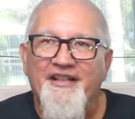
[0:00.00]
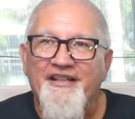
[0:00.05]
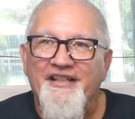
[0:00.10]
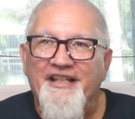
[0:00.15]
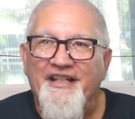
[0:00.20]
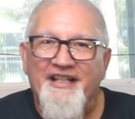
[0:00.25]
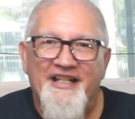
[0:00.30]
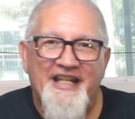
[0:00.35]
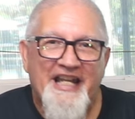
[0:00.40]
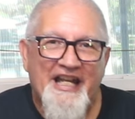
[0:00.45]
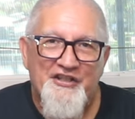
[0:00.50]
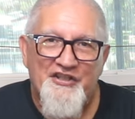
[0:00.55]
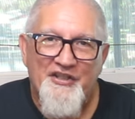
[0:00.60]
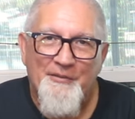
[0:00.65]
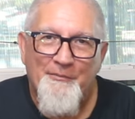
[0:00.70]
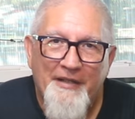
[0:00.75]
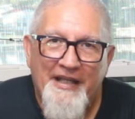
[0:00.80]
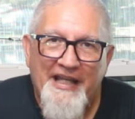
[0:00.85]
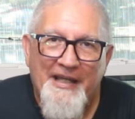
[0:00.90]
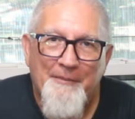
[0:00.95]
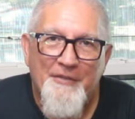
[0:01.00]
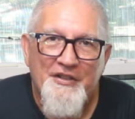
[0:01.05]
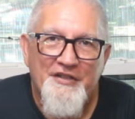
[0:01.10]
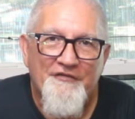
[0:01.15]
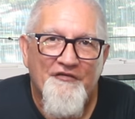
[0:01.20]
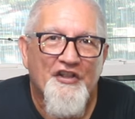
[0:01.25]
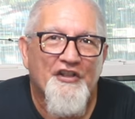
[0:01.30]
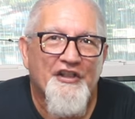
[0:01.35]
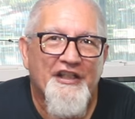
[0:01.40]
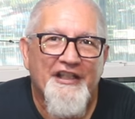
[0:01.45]
and it has some
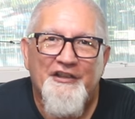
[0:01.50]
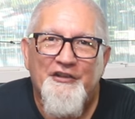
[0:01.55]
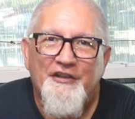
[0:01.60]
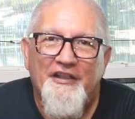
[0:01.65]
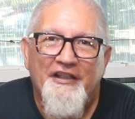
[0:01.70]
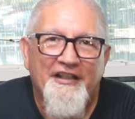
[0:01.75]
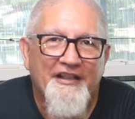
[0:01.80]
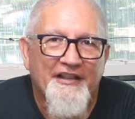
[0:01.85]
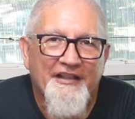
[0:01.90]
atmospheric